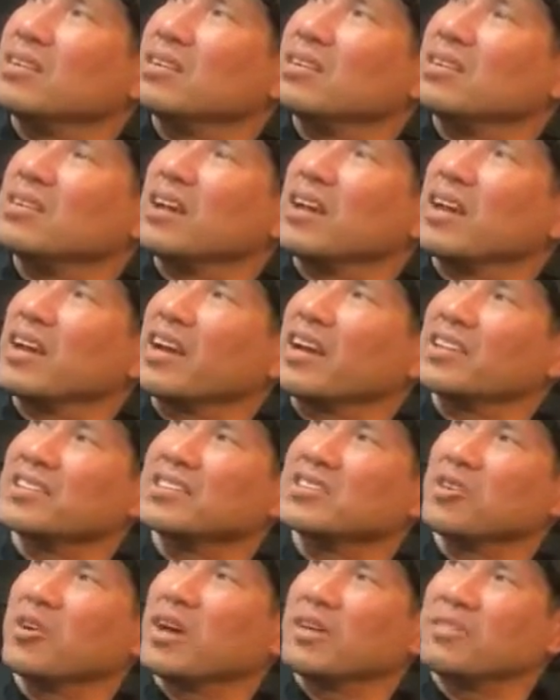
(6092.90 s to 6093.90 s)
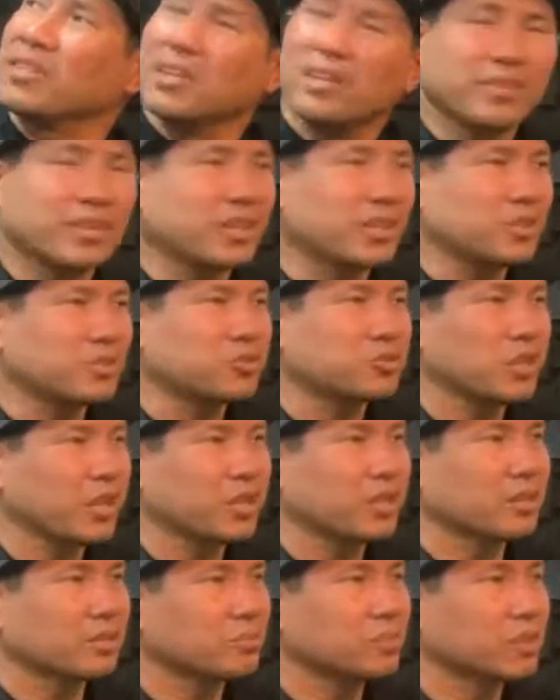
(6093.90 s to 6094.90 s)
I still haven't given it a try
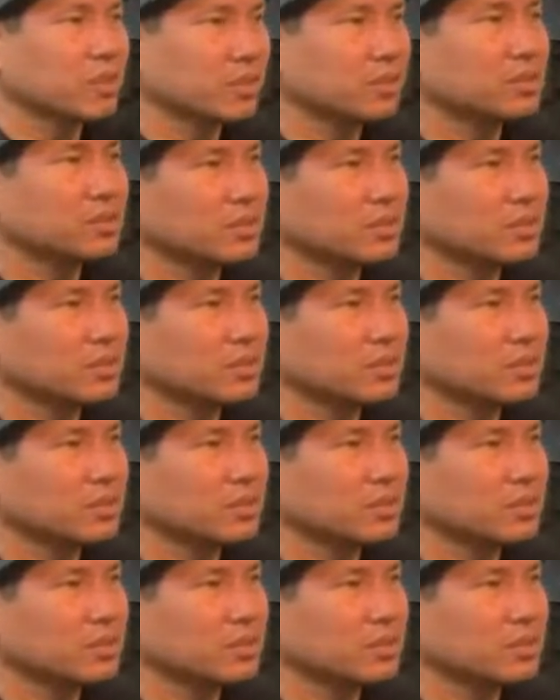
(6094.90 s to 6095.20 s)
yet, but...